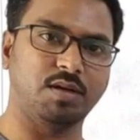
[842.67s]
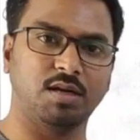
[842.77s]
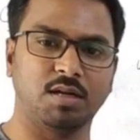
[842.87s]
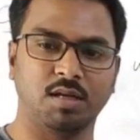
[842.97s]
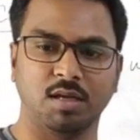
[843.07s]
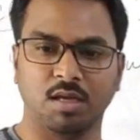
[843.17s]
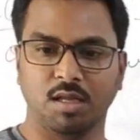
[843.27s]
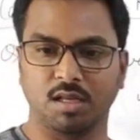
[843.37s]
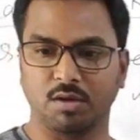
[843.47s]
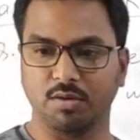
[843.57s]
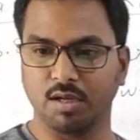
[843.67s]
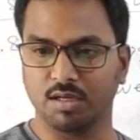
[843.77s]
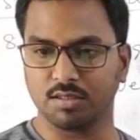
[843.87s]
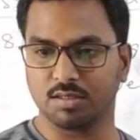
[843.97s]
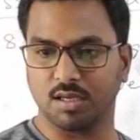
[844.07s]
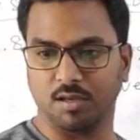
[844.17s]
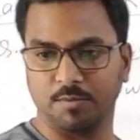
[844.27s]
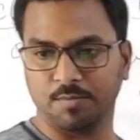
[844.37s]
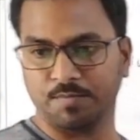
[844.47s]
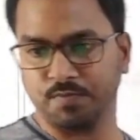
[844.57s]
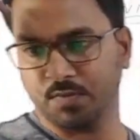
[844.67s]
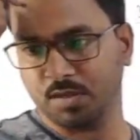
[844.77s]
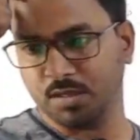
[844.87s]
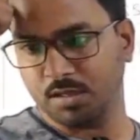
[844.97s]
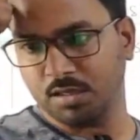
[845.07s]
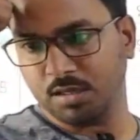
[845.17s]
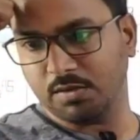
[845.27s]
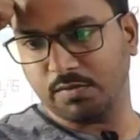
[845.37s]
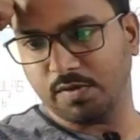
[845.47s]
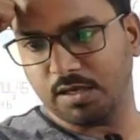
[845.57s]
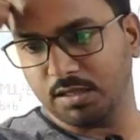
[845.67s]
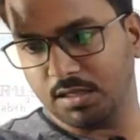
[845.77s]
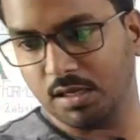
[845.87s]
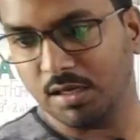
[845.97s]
Clear? Now here it is saying, find the